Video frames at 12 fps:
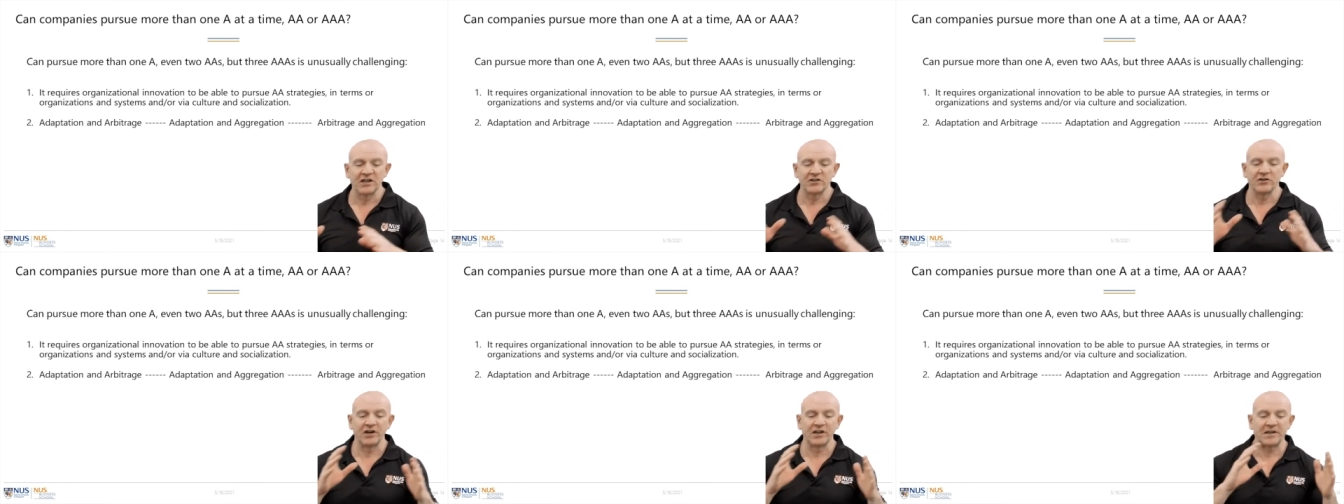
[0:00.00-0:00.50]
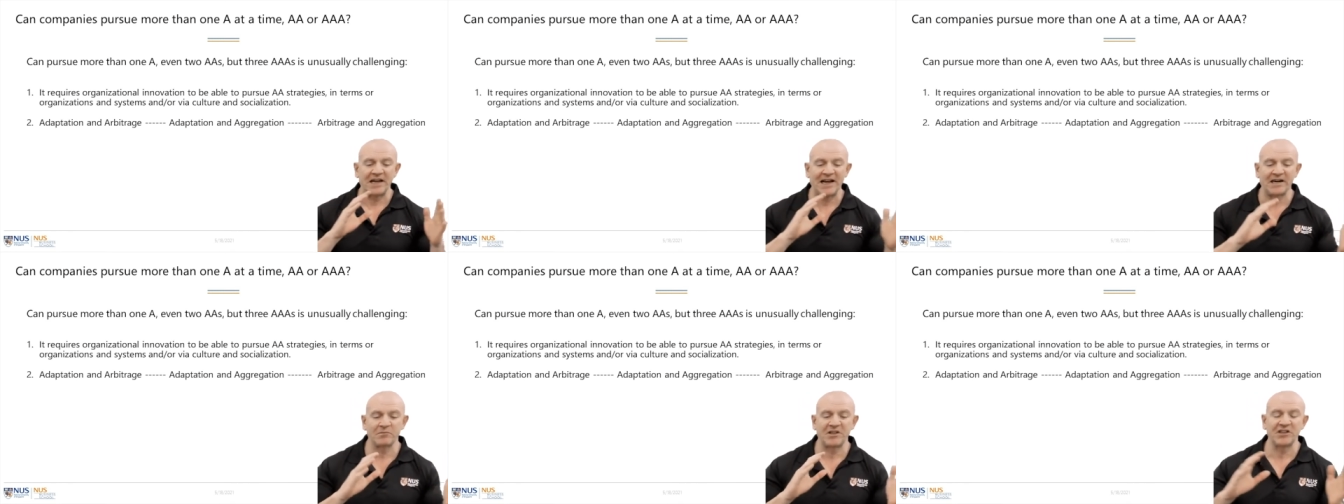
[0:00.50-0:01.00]
Do you link
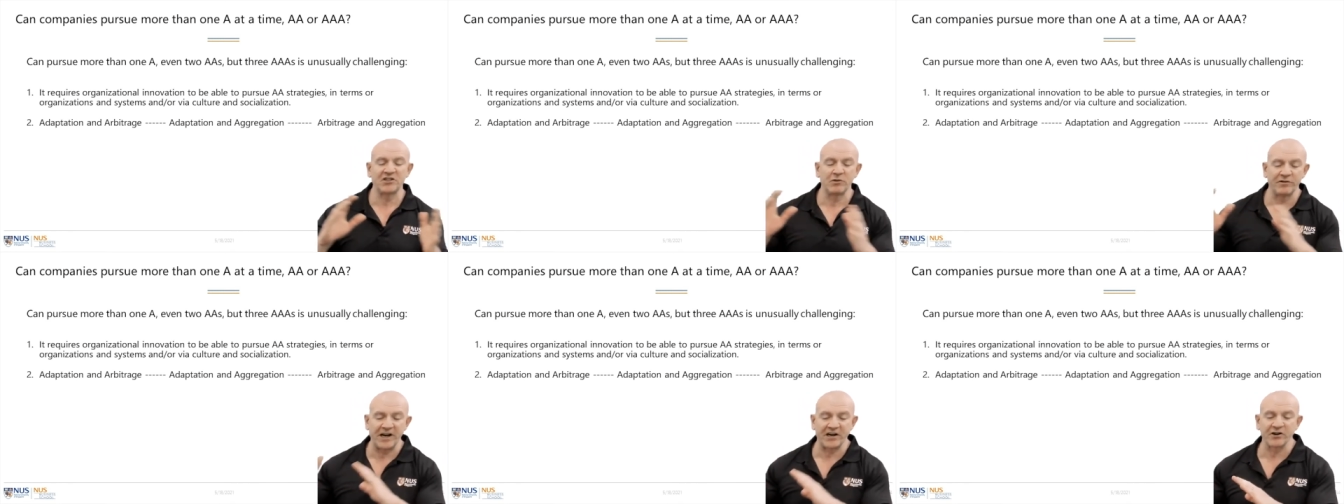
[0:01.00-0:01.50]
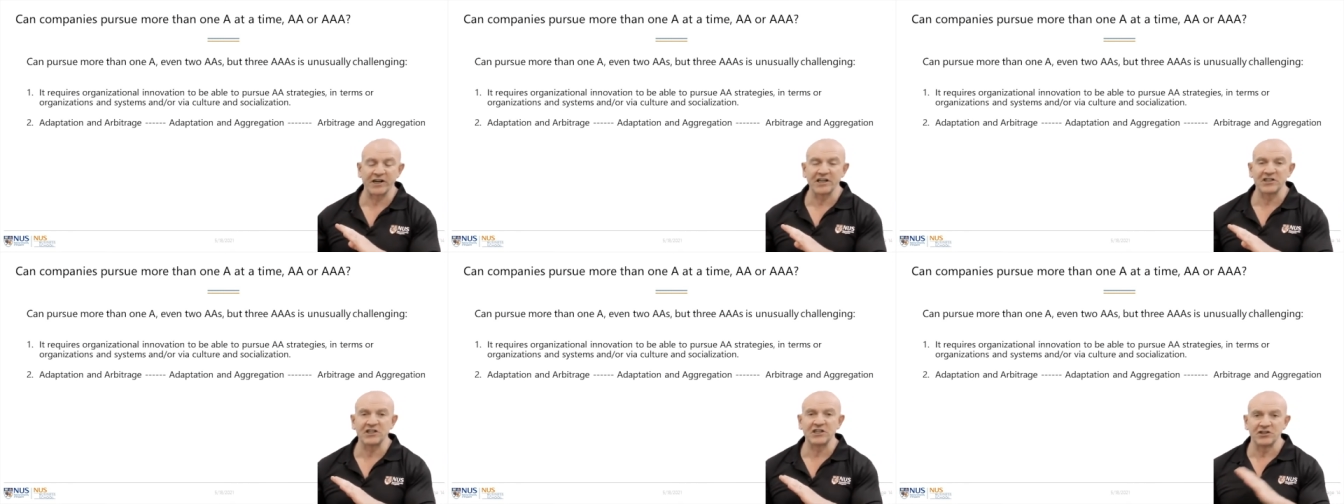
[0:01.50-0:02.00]
adaptation with
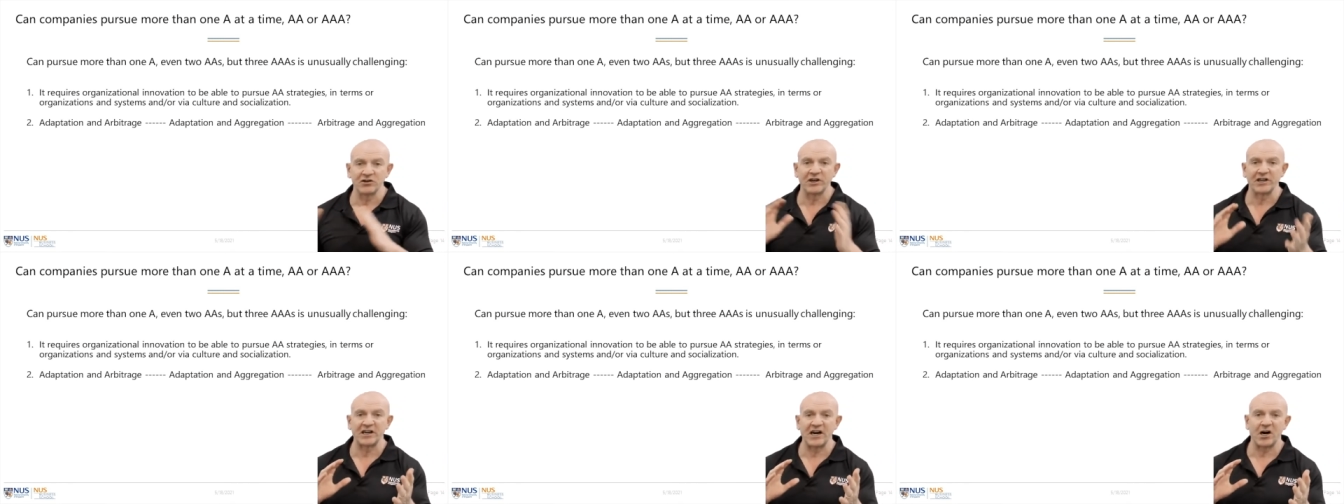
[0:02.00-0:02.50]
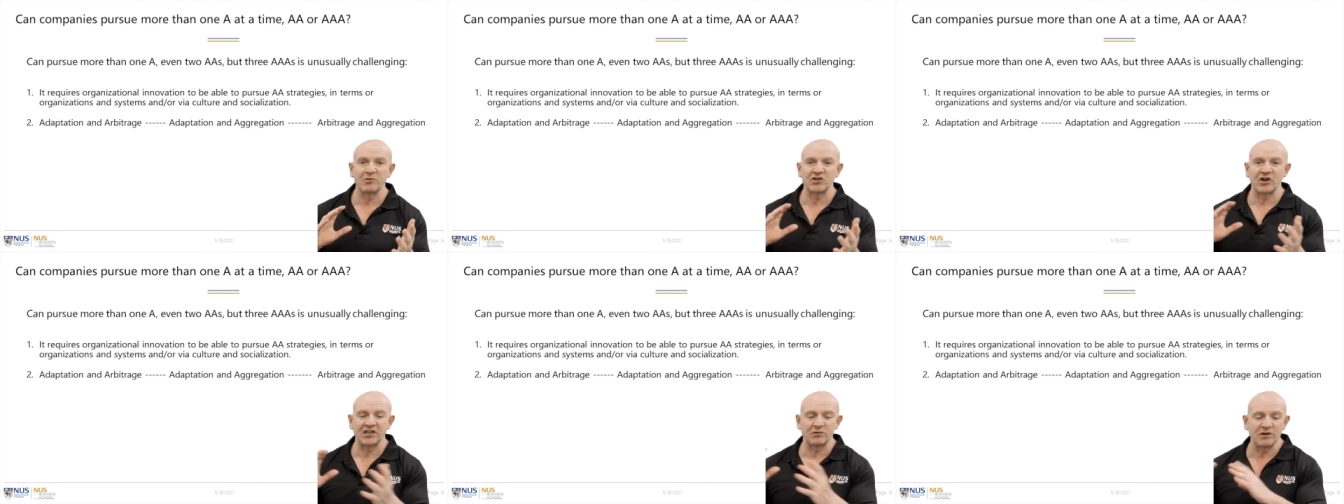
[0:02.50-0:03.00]
aggregation? Do you link
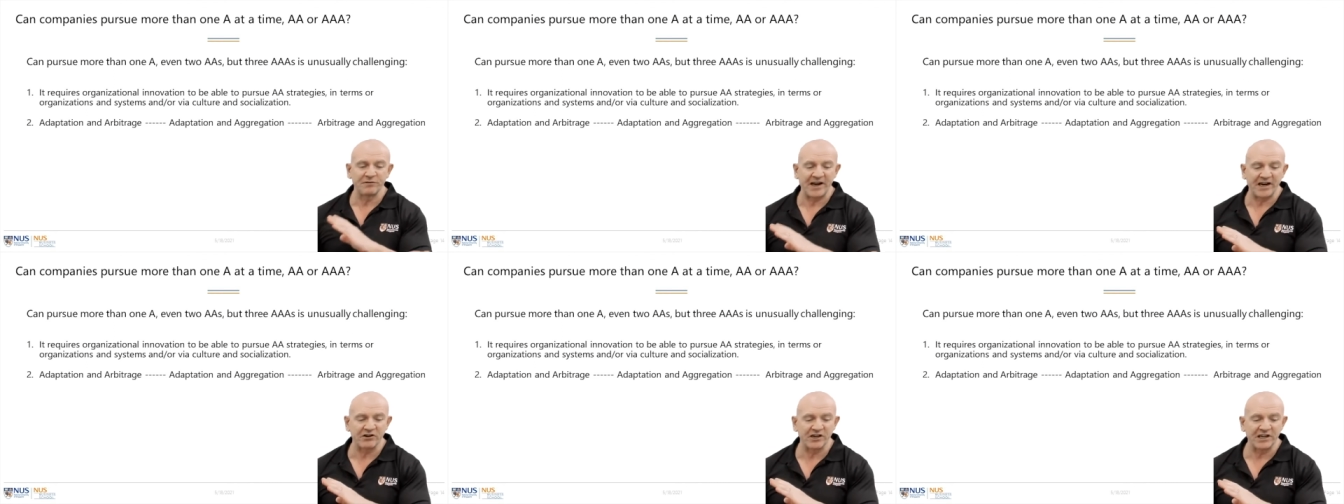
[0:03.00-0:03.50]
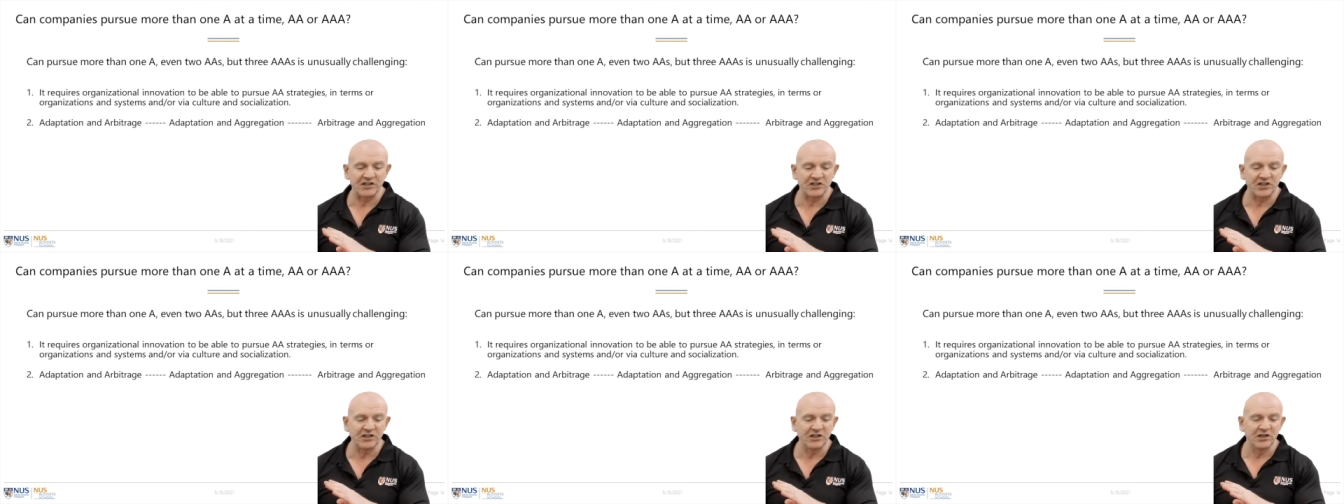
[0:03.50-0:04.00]
arbitrage with
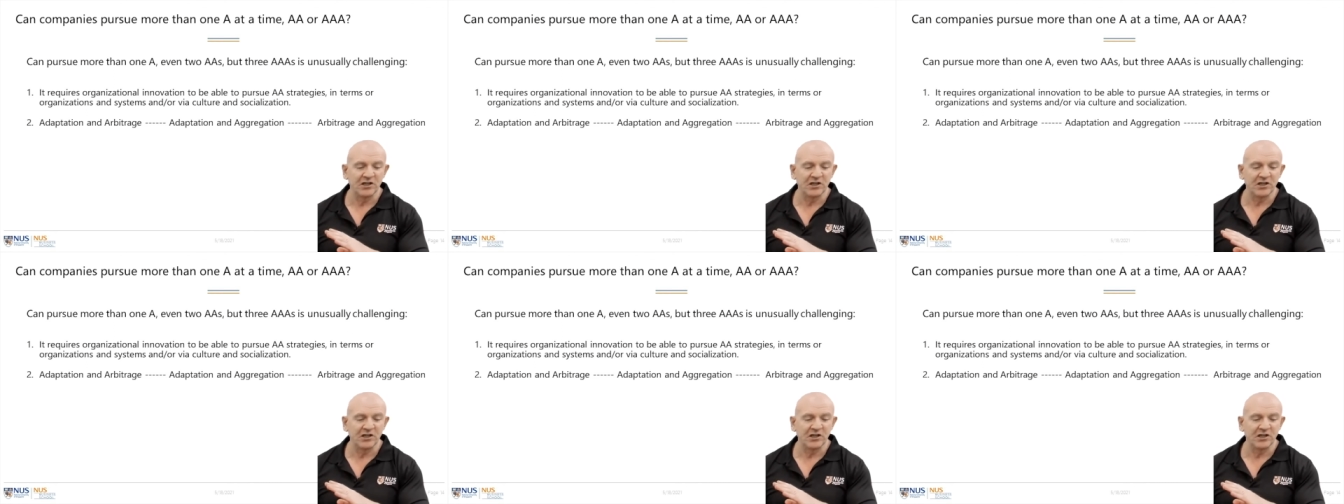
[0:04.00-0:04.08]
aggregation?